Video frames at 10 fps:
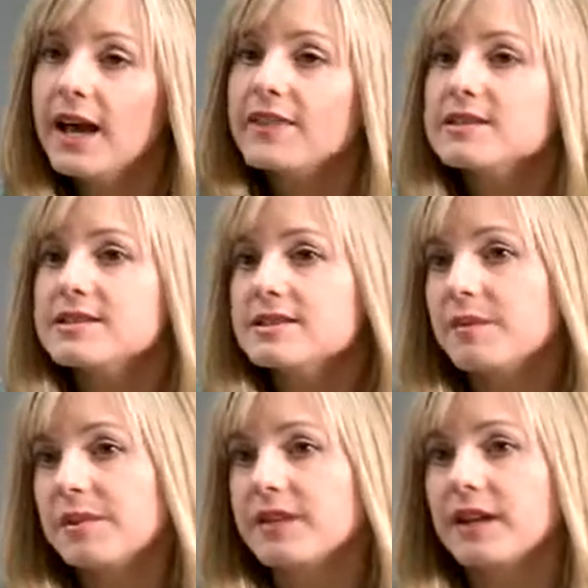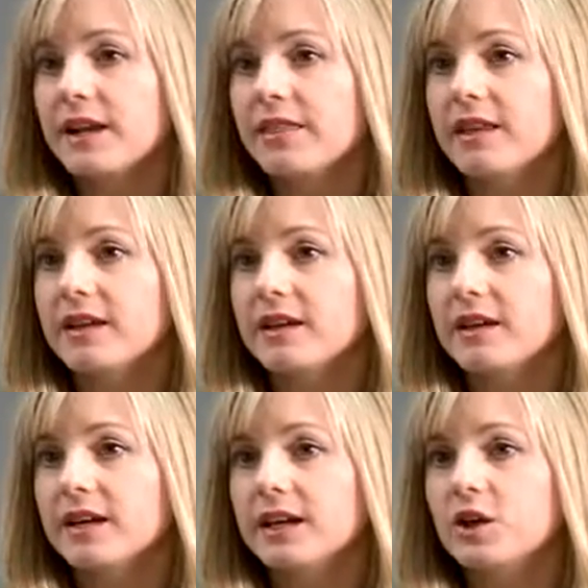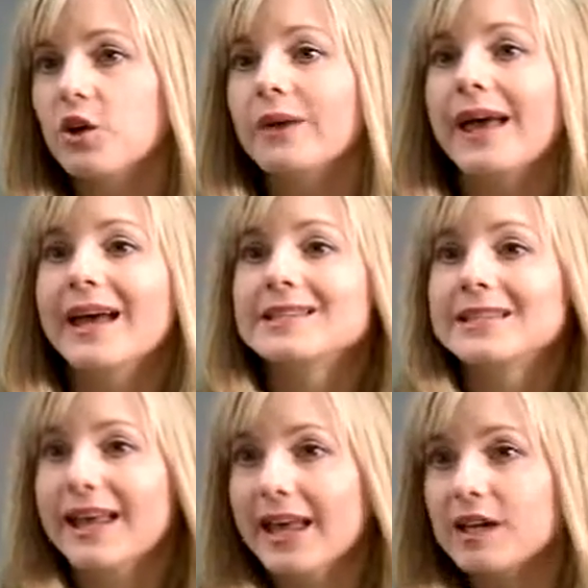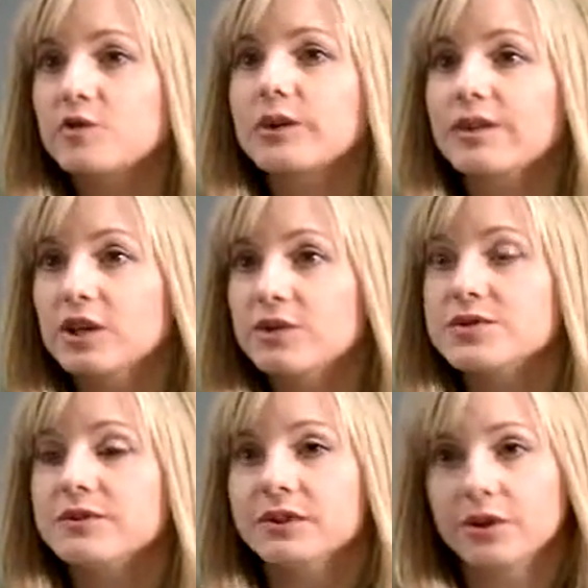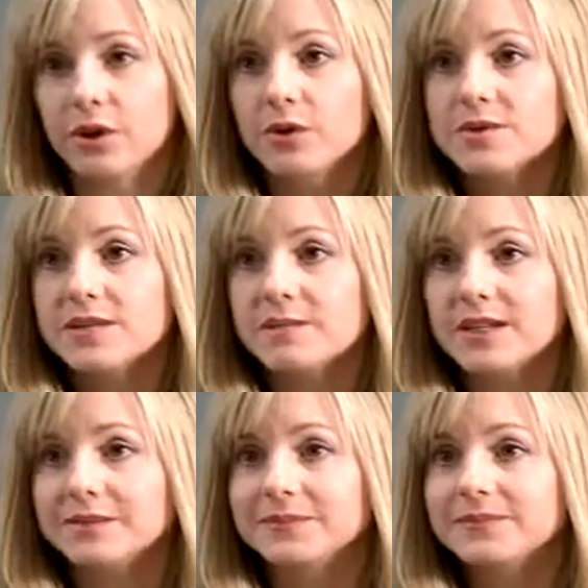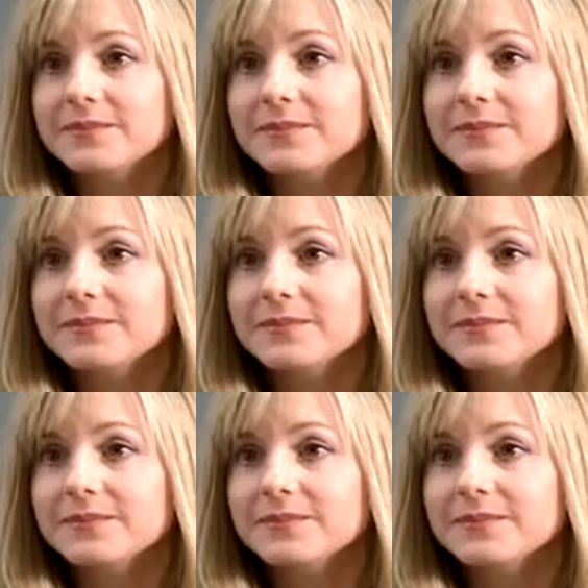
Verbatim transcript: And this is something that I think can go hand in hand with the use of glucosamine.